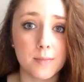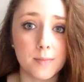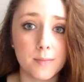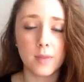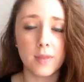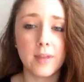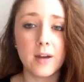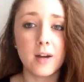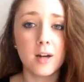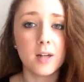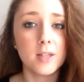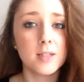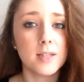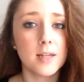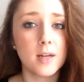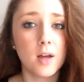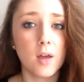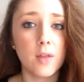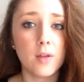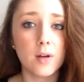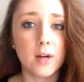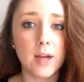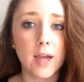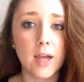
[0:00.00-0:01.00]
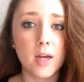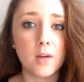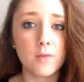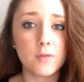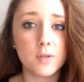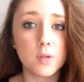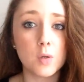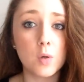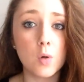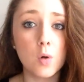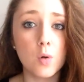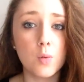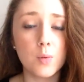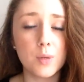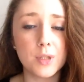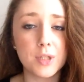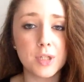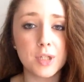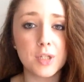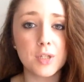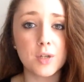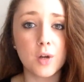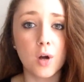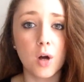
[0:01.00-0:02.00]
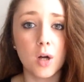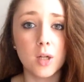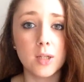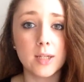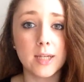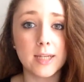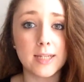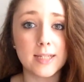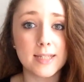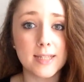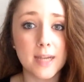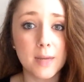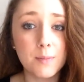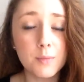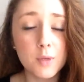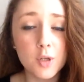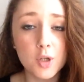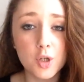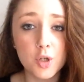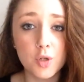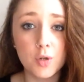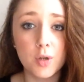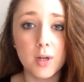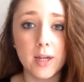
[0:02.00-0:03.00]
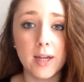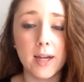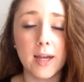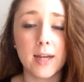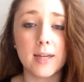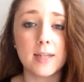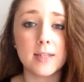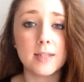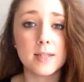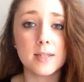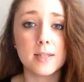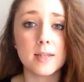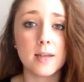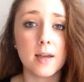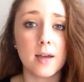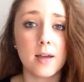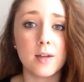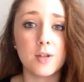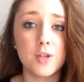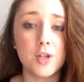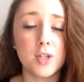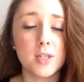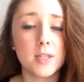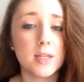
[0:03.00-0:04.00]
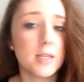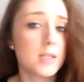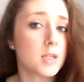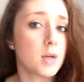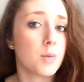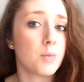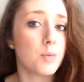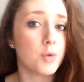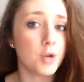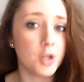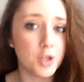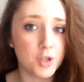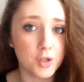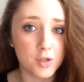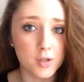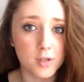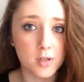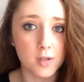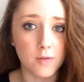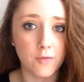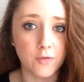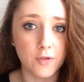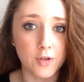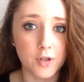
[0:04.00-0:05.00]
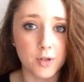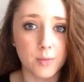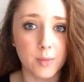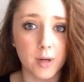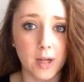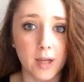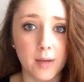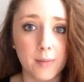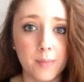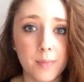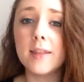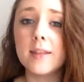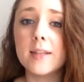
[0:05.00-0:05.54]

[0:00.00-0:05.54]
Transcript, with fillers: There is another kind of school which is called Gesamtschule, and it's just in some regions of Germany.